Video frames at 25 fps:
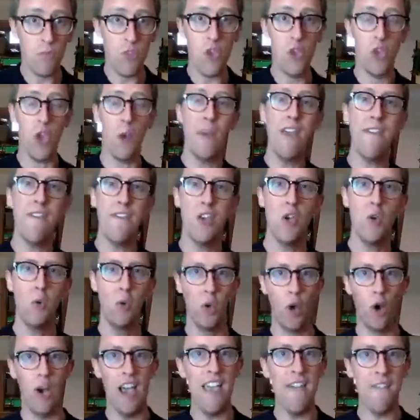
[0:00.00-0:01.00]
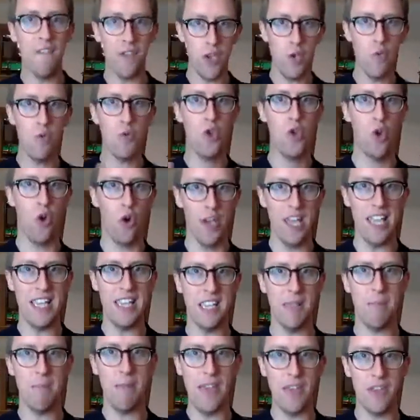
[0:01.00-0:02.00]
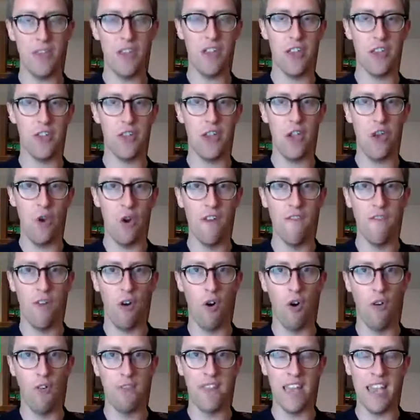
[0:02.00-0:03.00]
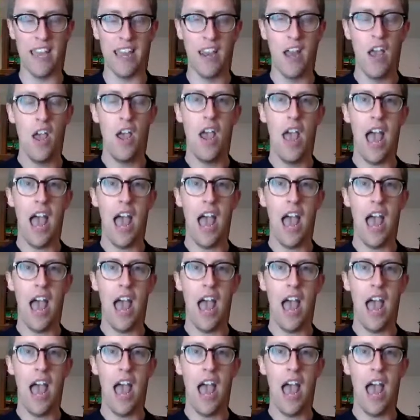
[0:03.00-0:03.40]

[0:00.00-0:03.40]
So if you joined the business that you're involved in,